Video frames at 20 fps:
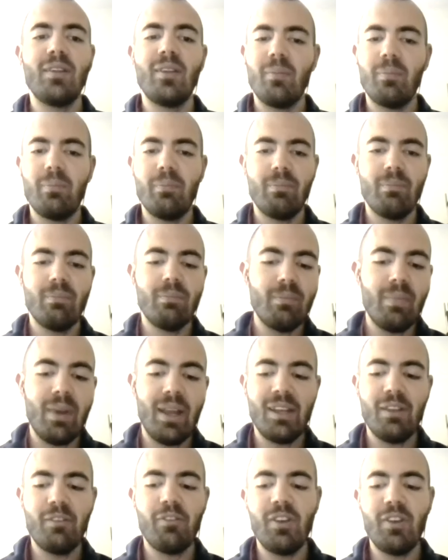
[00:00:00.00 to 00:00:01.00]
and
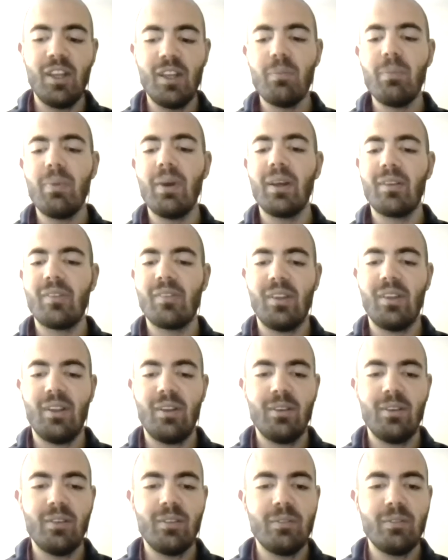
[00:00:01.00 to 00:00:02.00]
many feedbacks
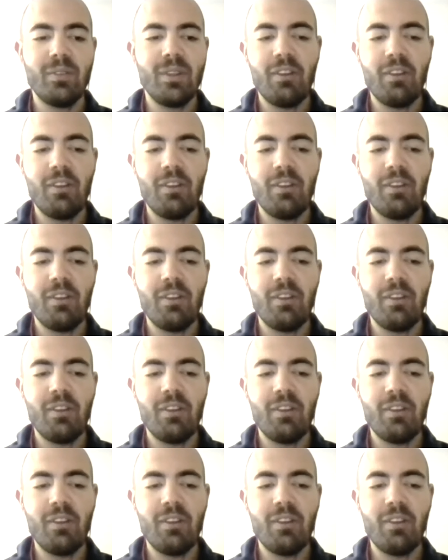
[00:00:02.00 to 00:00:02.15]
and